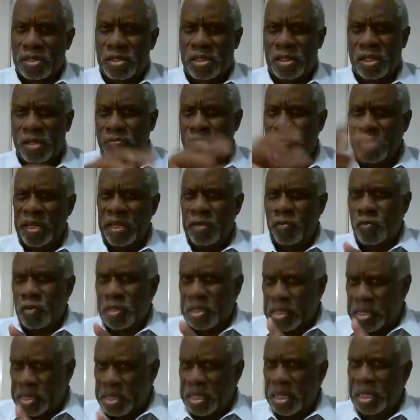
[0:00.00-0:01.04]
to be
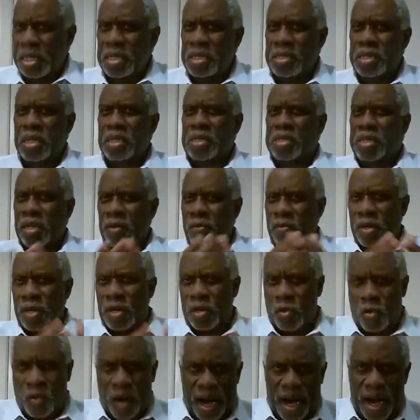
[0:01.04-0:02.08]
with Jesus, the
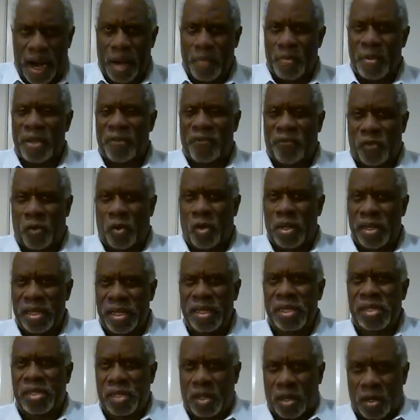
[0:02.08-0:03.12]
requirement for
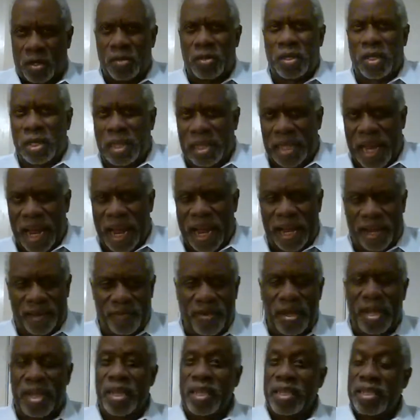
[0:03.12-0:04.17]
eternal
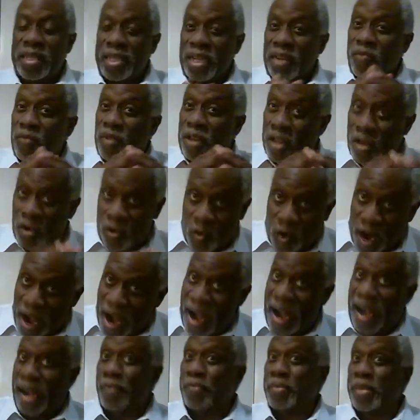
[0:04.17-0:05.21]
life, the
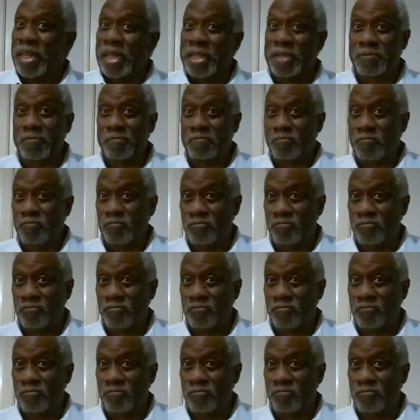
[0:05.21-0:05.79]
requirement